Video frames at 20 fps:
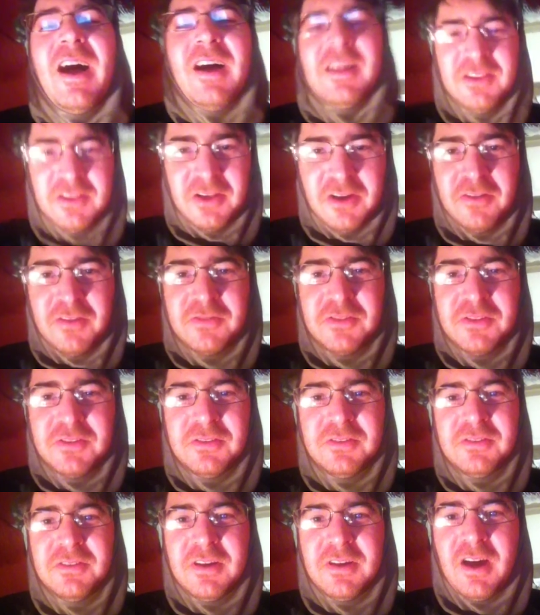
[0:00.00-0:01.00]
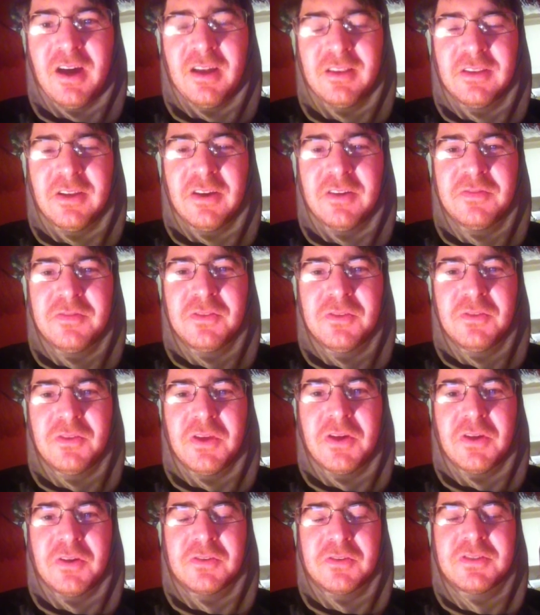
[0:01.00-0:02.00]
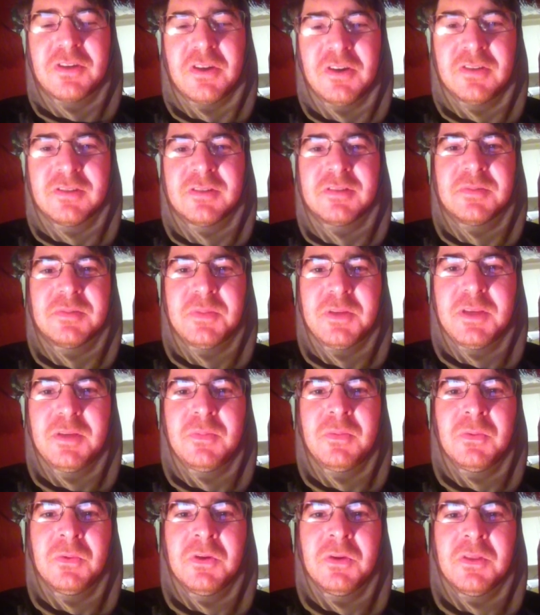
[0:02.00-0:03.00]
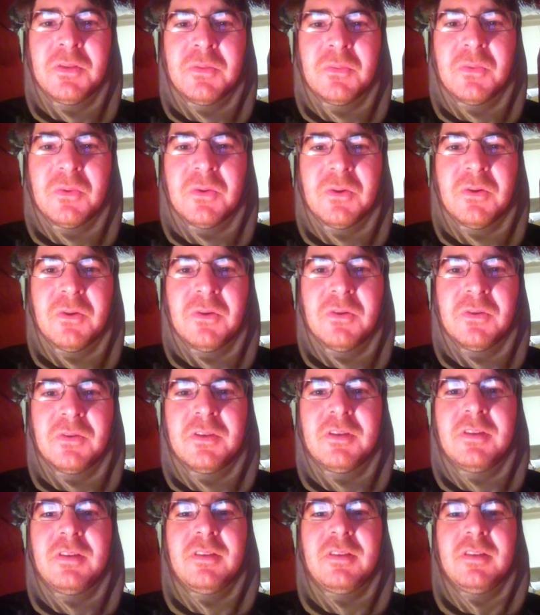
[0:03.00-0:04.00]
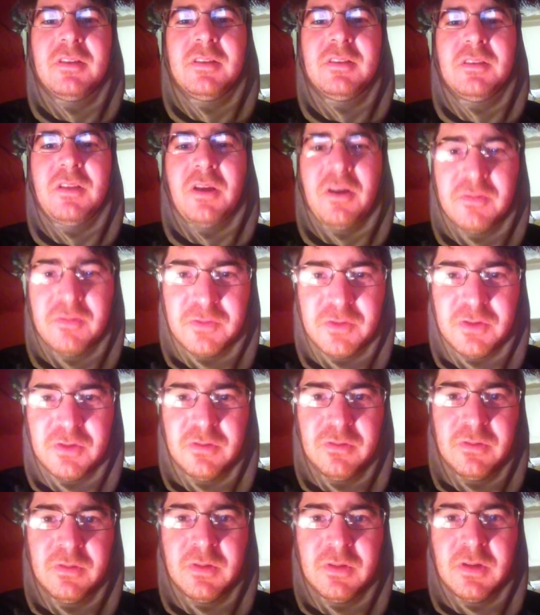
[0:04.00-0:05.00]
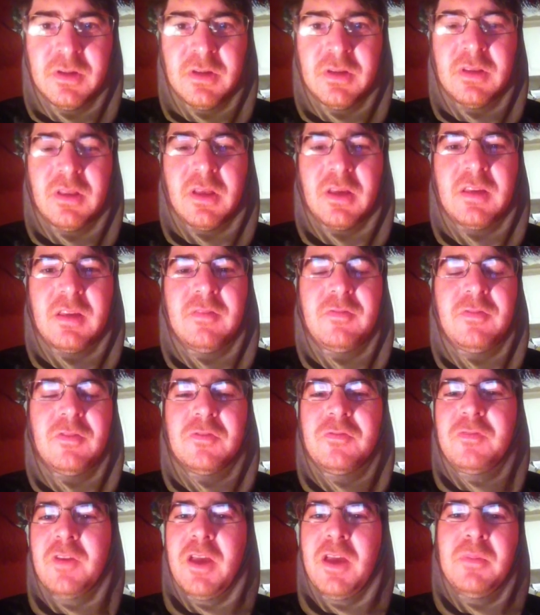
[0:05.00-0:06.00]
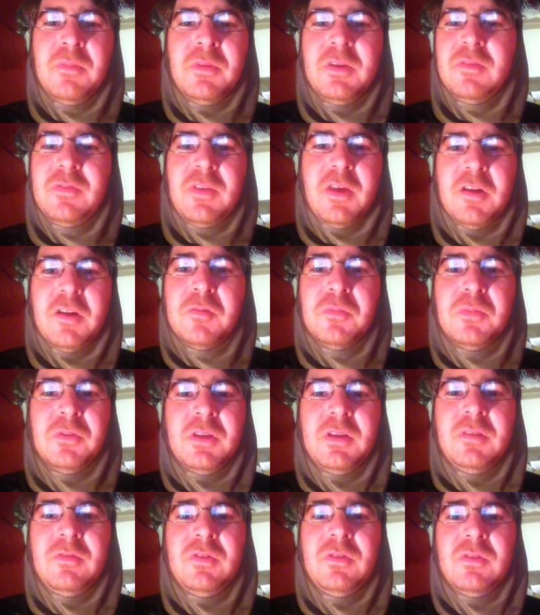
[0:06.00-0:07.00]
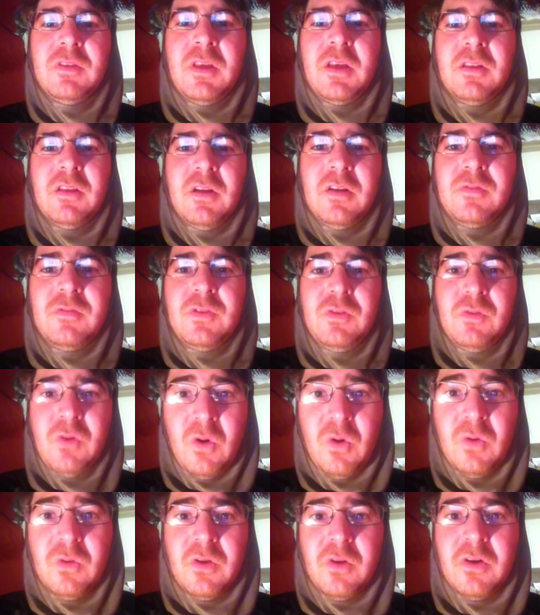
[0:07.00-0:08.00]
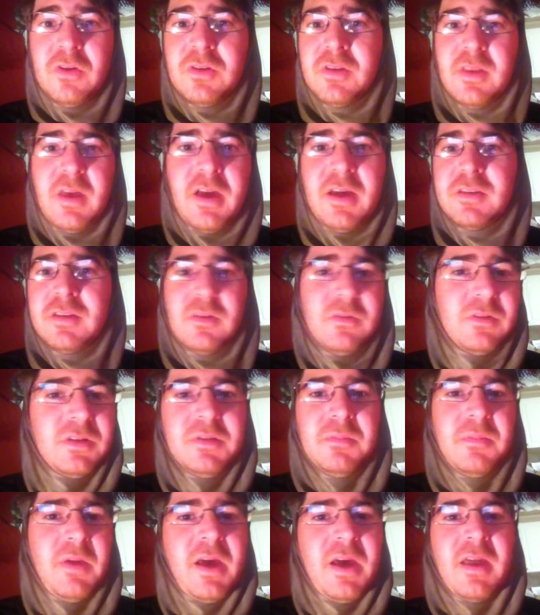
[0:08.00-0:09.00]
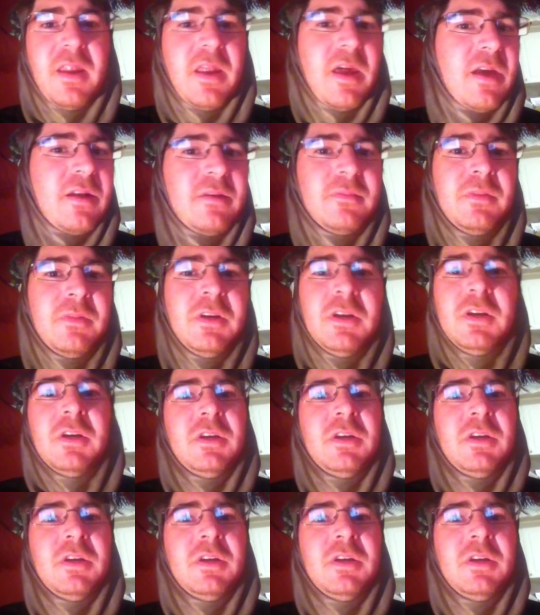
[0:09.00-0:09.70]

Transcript: love you. I love you. There are tons of people in the world that love you. Like, if your family, if they don't believe you and they love you, hold on to that. Don't get mad at them.